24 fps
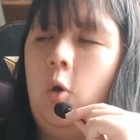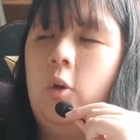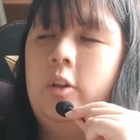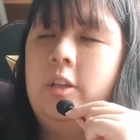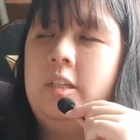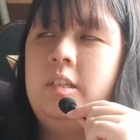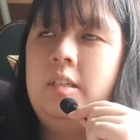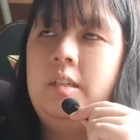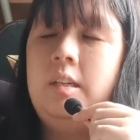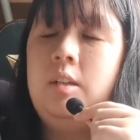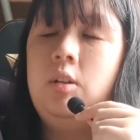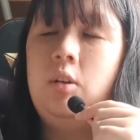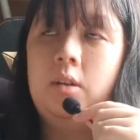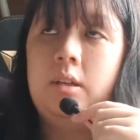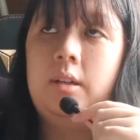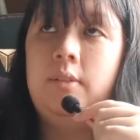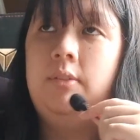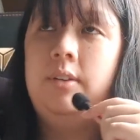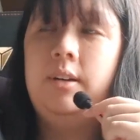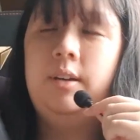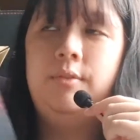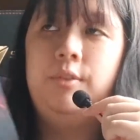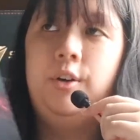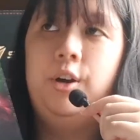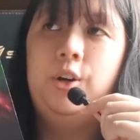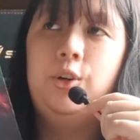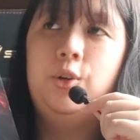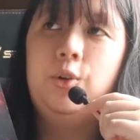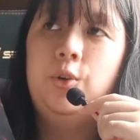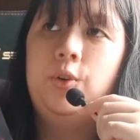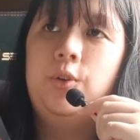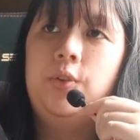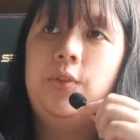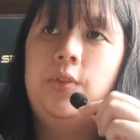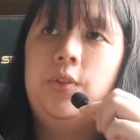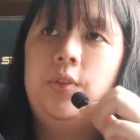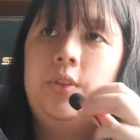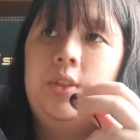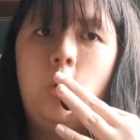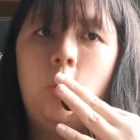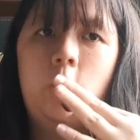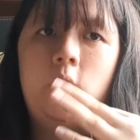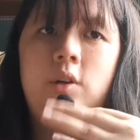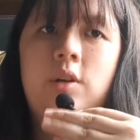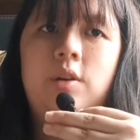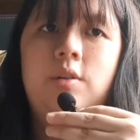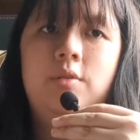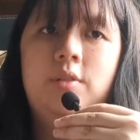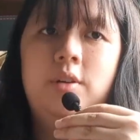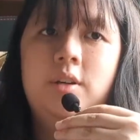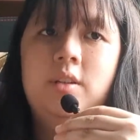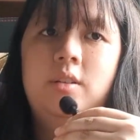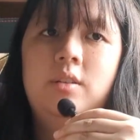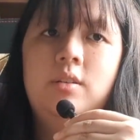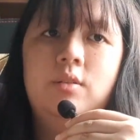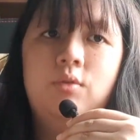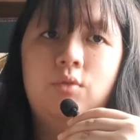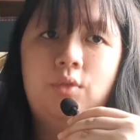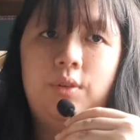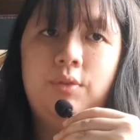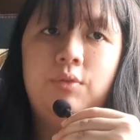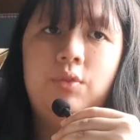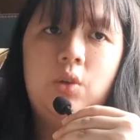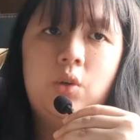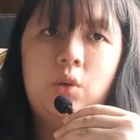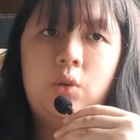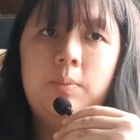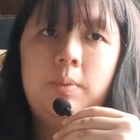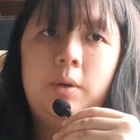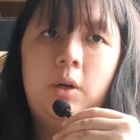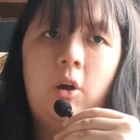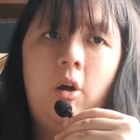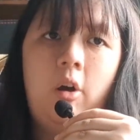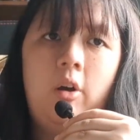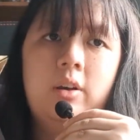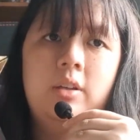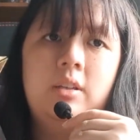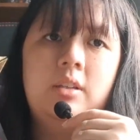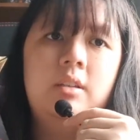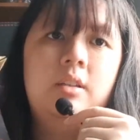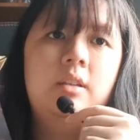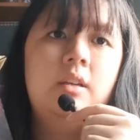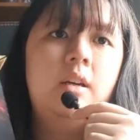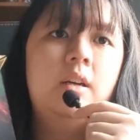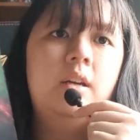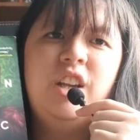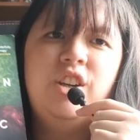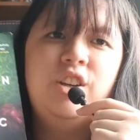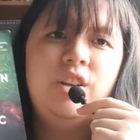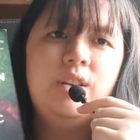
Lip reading: Honestly, not giving a very good coherent review because I